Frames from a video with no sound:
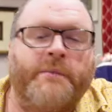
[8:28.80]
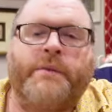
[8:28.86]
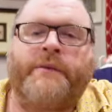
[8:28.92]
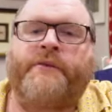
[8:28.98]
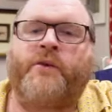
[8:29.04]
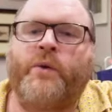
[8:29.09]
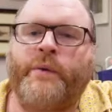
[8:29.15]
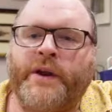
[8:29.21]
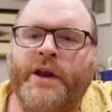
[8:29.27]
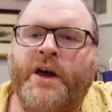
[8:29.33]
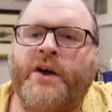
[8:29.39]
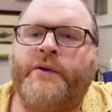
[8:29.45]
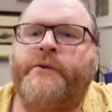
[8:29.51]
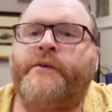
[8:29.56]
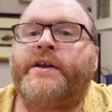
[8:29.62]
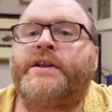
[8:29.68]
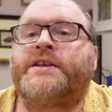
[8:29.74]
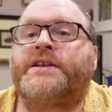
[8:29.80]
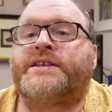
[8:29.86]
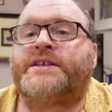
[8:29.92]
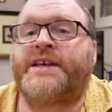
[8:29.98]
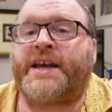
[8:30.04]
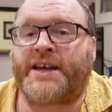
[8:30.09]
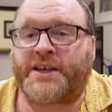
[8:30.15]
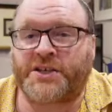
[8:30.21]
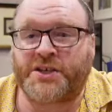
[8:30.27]
before we know it, we're into
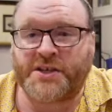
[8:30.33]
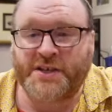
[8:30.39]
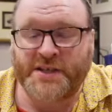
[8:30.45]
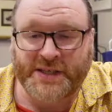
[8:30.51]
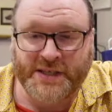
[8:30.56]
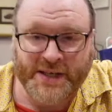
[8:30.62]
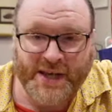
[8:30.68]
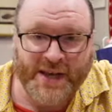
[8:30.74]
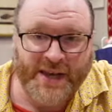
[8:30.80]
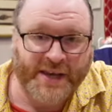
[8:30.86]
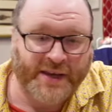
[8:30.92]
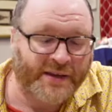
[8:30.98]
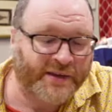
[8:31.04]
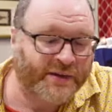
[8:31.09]
section C.